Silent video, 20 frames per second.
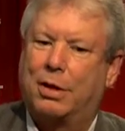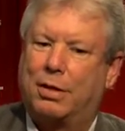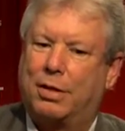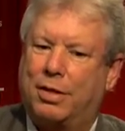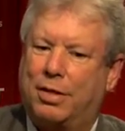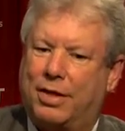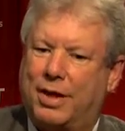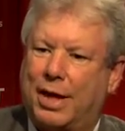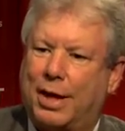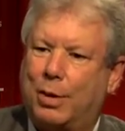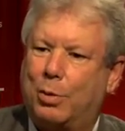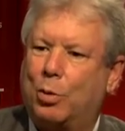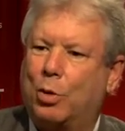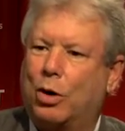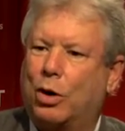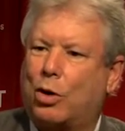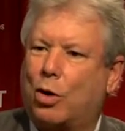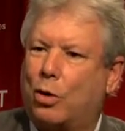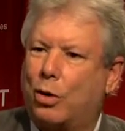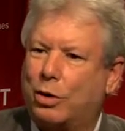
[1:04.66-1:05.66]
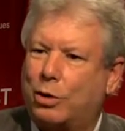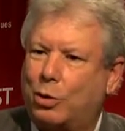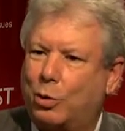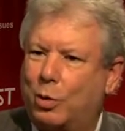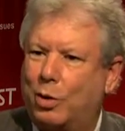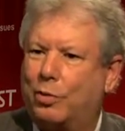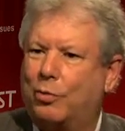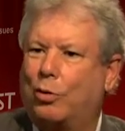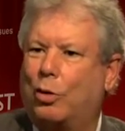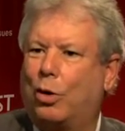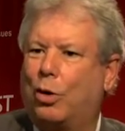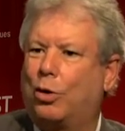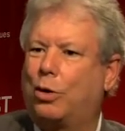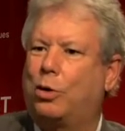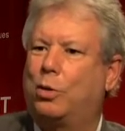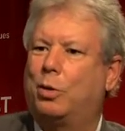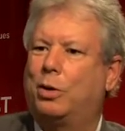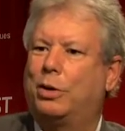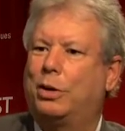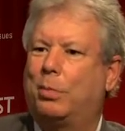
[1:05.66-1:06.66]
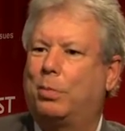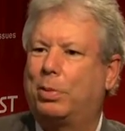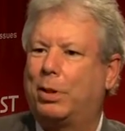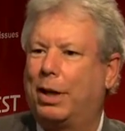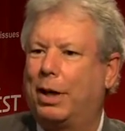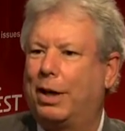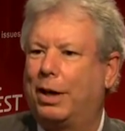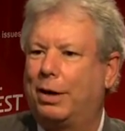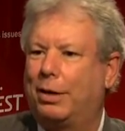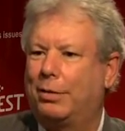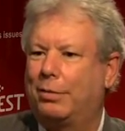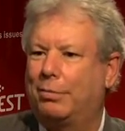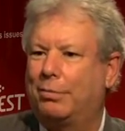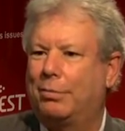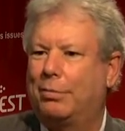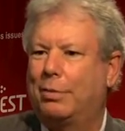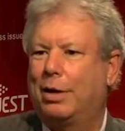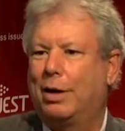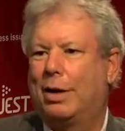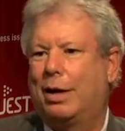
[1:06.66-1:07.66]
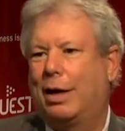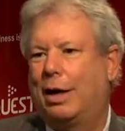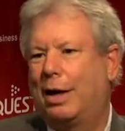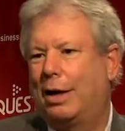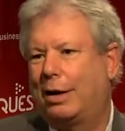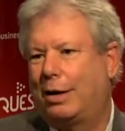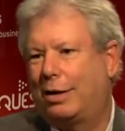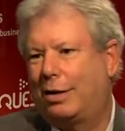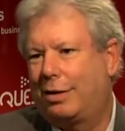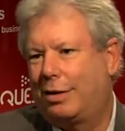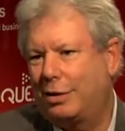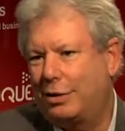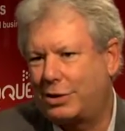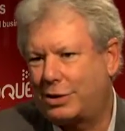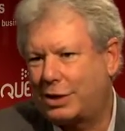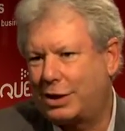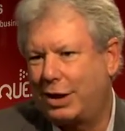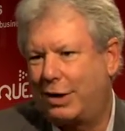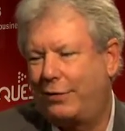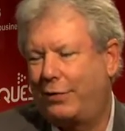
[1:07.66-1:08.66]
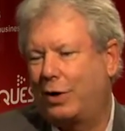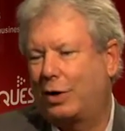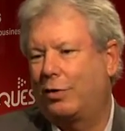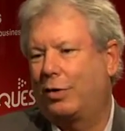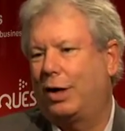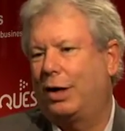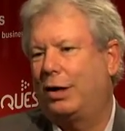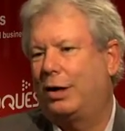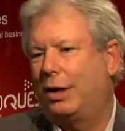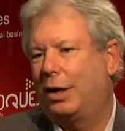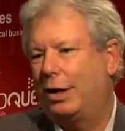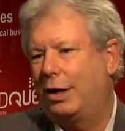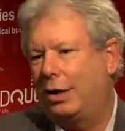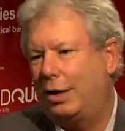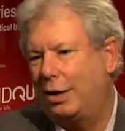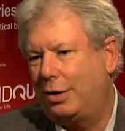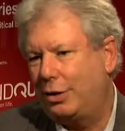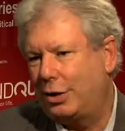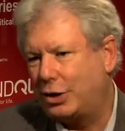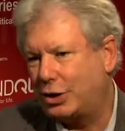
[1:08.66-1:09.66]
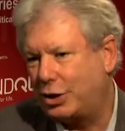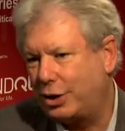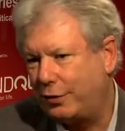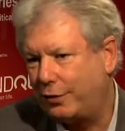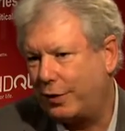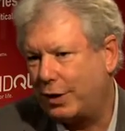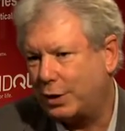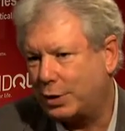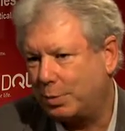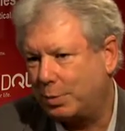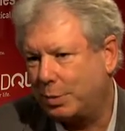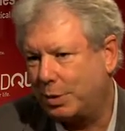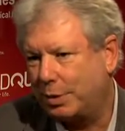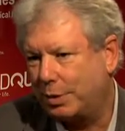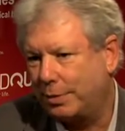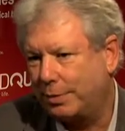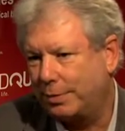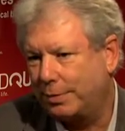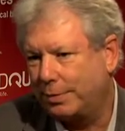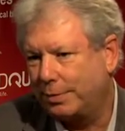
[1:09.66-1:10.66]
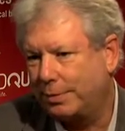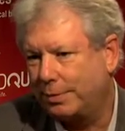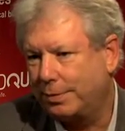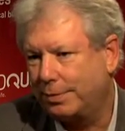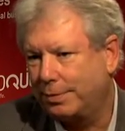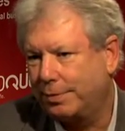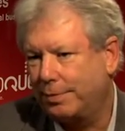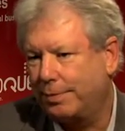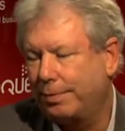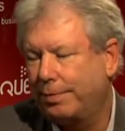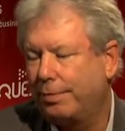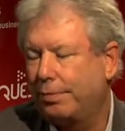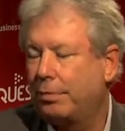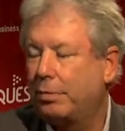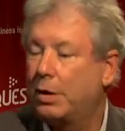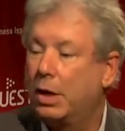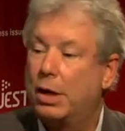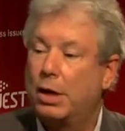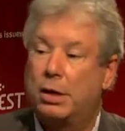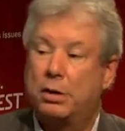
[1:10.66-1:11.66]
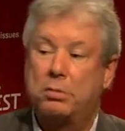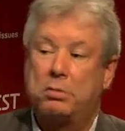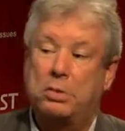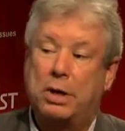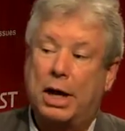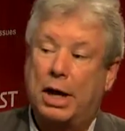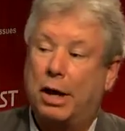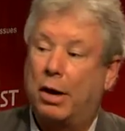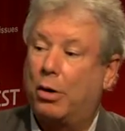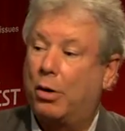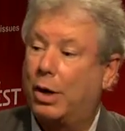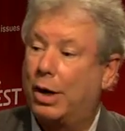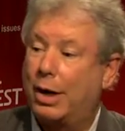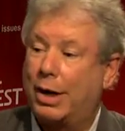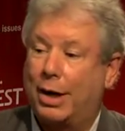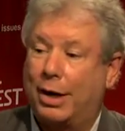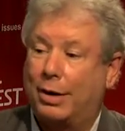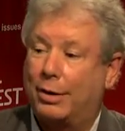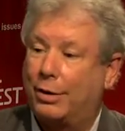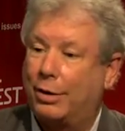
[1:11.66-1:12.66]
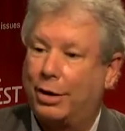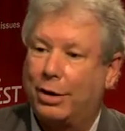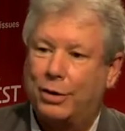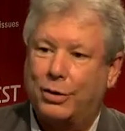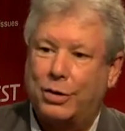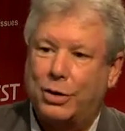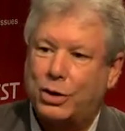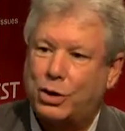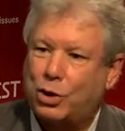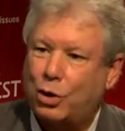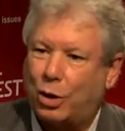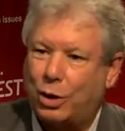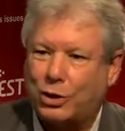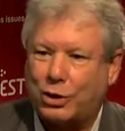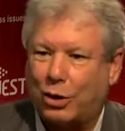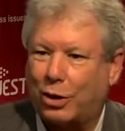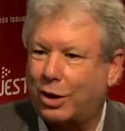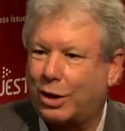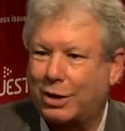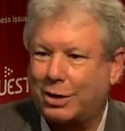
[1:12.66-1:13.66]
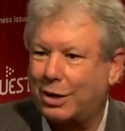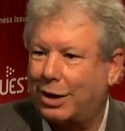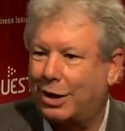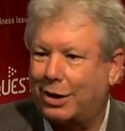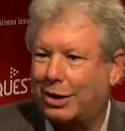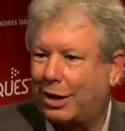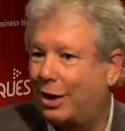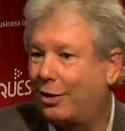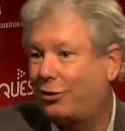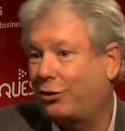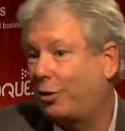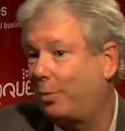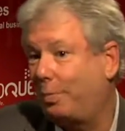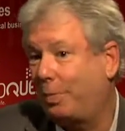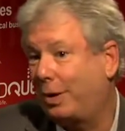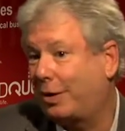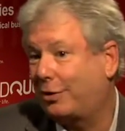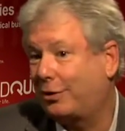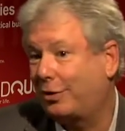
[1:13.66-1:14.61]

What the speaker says: then we're going to enroll you in the plan at this saving rate and in this investment. Now, again, the choice architect has to pick